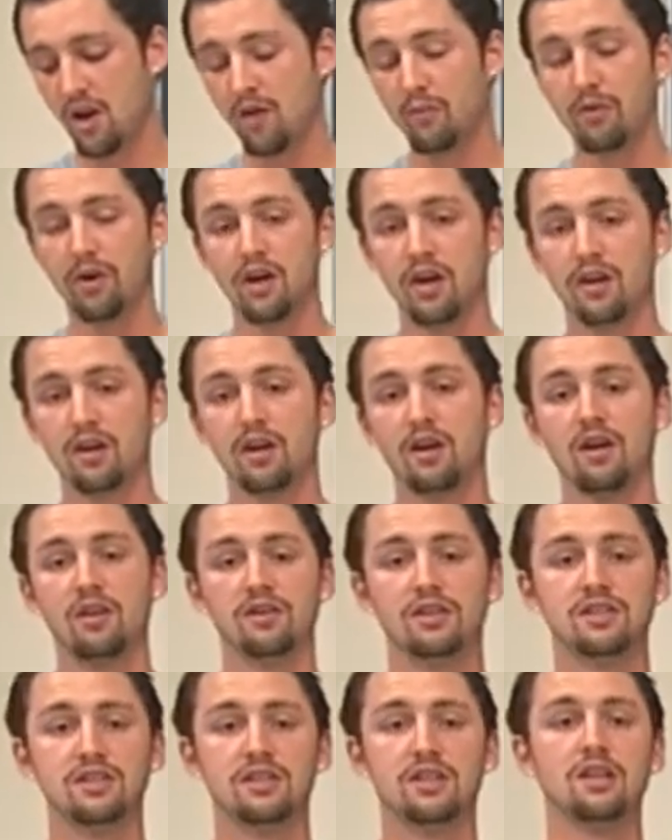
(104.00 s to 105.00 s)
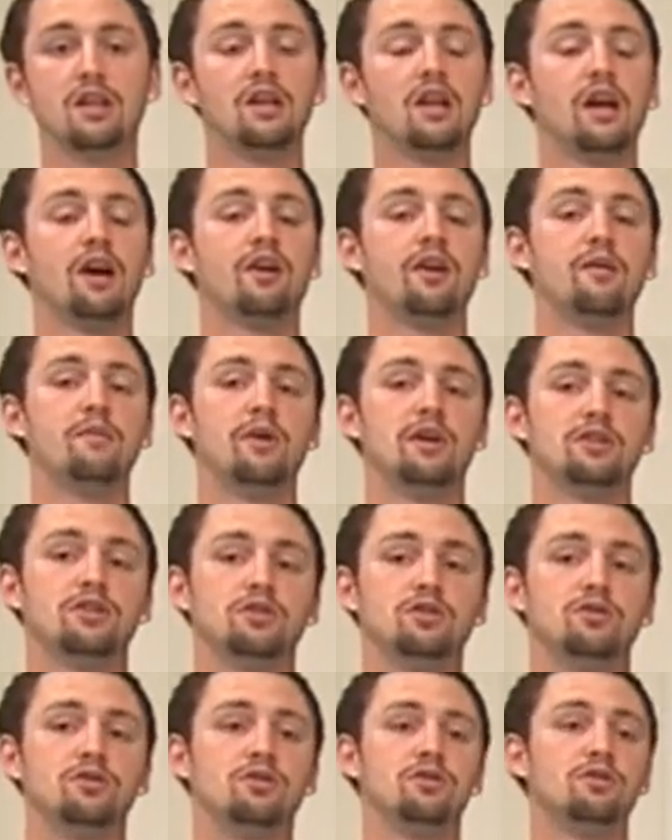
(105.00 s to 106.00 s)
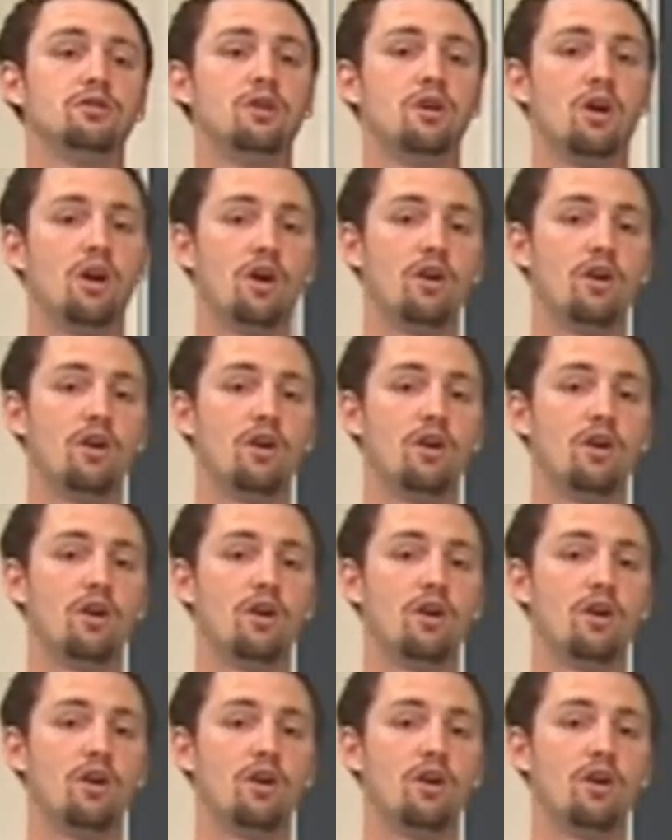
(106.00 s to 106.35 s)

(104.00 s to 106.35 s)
But the ciliary muscles